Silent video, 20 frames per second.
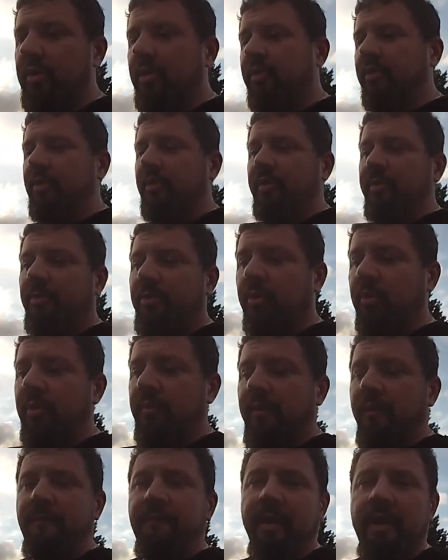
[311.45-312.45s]
So it's more
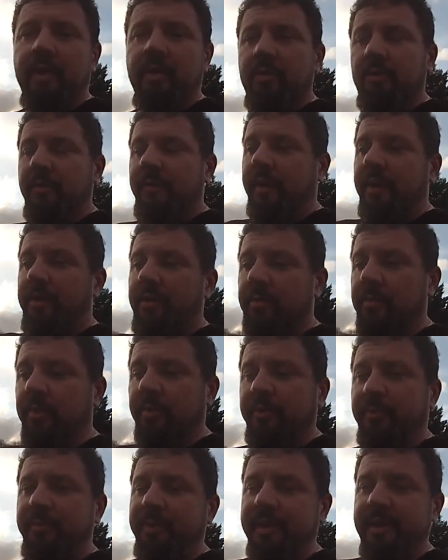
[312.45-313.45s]
of a var variable
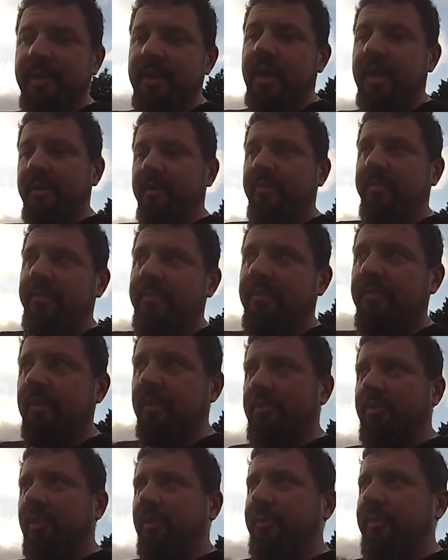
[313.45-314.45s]
speed kind of
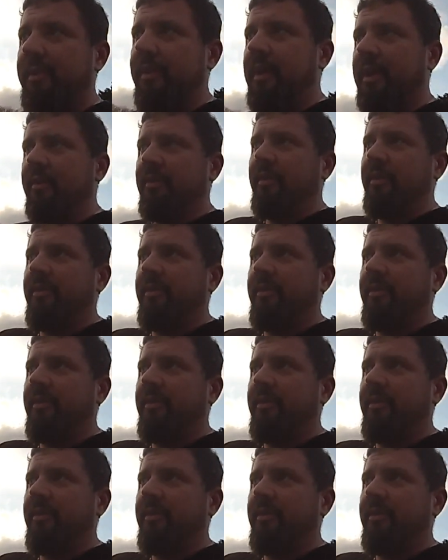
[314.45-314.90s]
adjustment. I don't